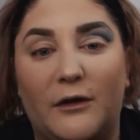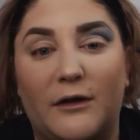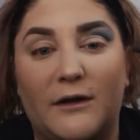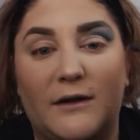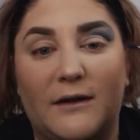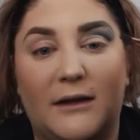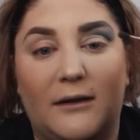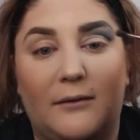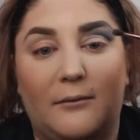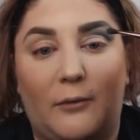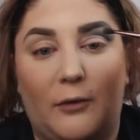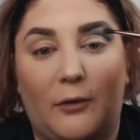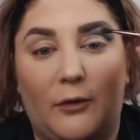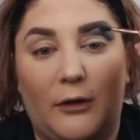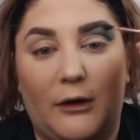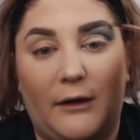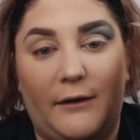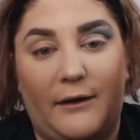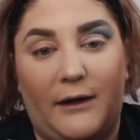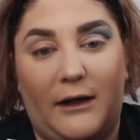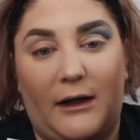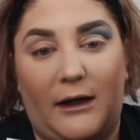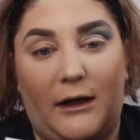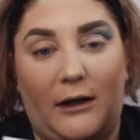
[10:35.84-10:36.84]
that more on the
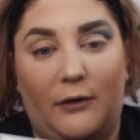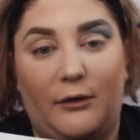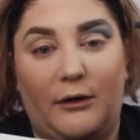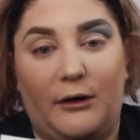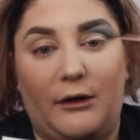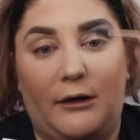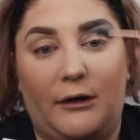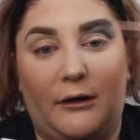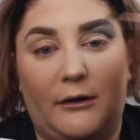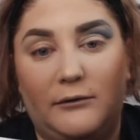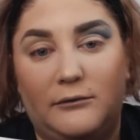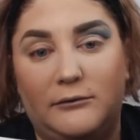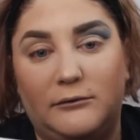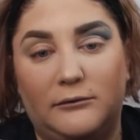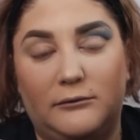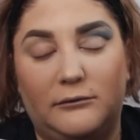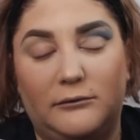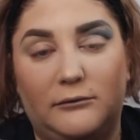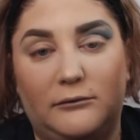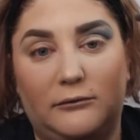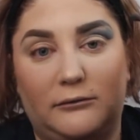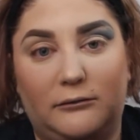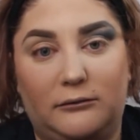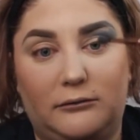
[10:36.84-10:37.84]
outer
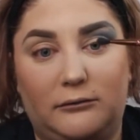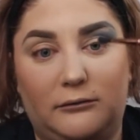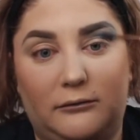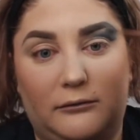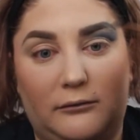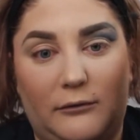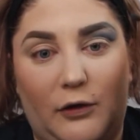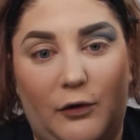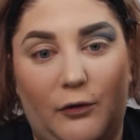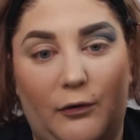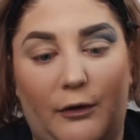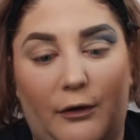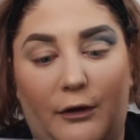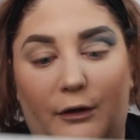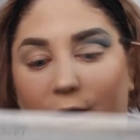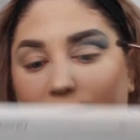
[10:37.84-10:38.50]
corner of